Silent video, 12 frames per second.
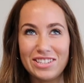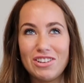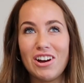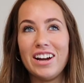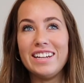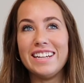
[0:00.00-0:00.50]

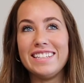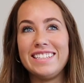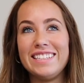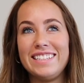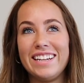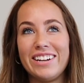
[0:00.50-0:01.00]
is not
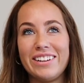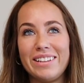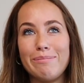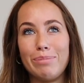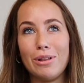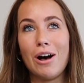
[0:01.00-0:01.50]

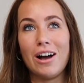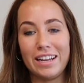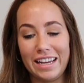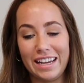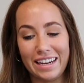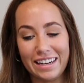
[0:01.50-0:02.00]
necessarily
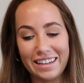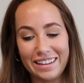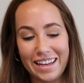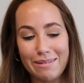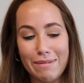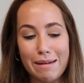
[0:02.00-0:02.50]
blogging.
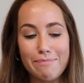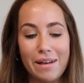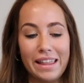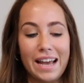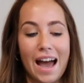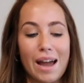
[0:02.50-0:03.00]
Yeah. Like
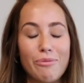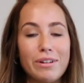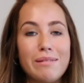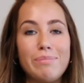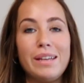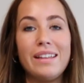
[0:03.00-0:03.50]
my like I
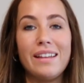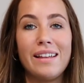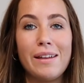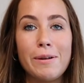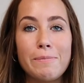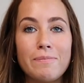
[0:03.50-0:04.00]
want to. You be, like
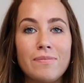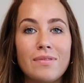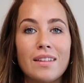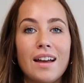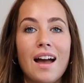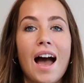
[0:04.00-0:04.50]
what you
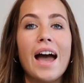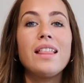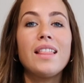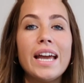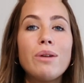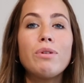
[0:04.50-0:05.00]
blog about.
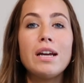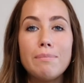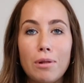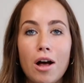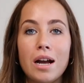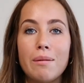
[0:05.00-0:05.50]
I like what
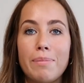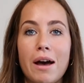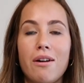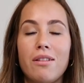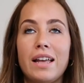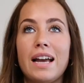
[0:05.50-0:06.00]
I blog
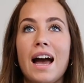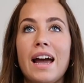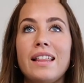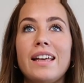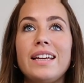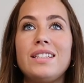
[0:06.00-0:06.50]
about. Like
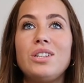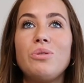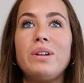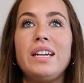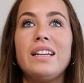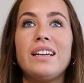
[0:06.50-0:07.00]
I like
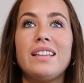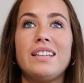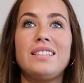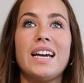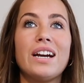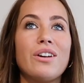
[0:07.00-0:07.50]
doing
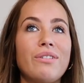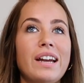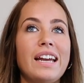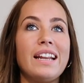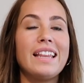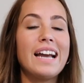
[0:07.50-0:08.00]
the
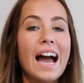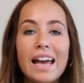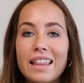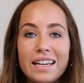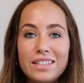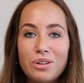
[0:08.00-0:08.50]
decorate. Like
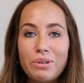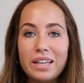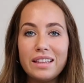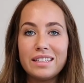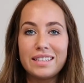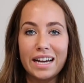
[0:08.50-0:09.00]
I like
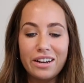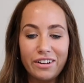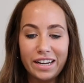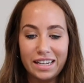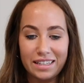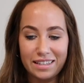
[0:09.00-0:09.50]
doing the
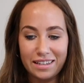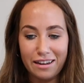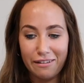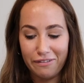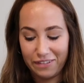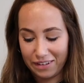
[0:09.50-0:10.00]
decorating
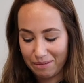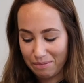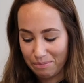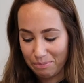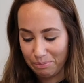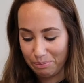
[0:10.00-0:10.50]
stuff,
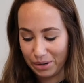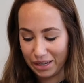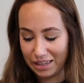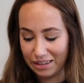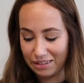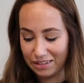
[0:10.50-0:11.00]

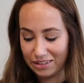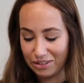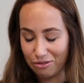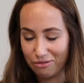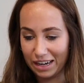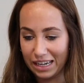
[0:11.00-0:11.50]
but
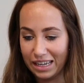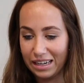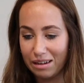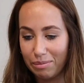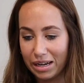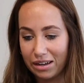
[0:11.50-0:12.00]
so
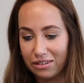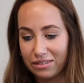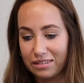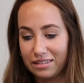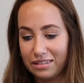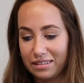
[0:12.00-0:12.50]
writing
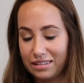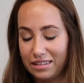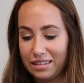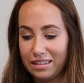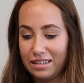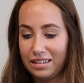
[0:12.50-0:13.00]
about,
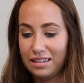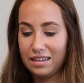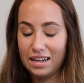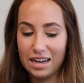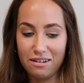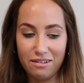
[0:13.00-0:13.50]

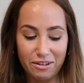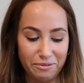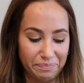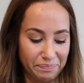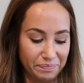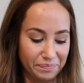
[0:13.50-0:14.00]
I don't know.